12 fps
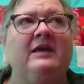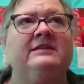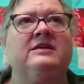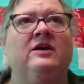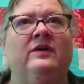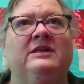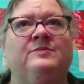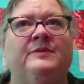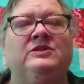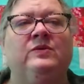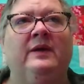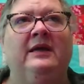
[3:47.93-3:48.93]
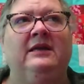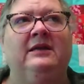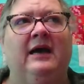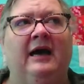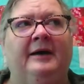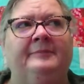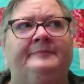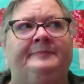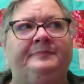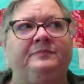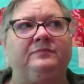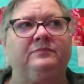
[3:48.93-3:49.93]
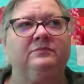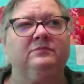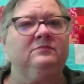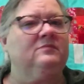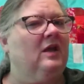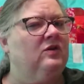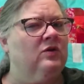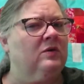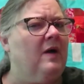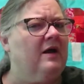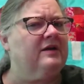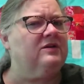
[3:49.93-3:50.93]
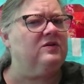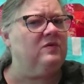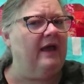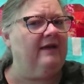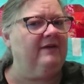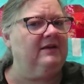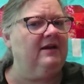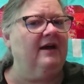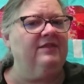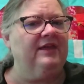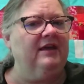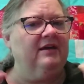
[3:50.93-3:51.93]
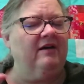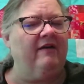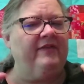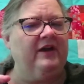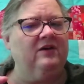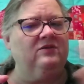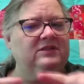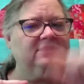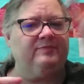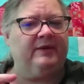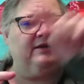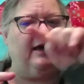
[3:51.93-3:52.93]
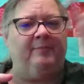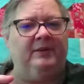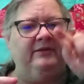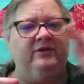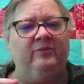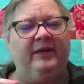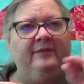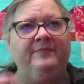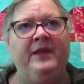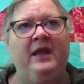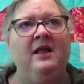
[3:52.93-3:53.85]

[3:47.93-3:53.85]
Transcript: So it's between Norwalk and New Haven, I think, on the coast, but up a little bit.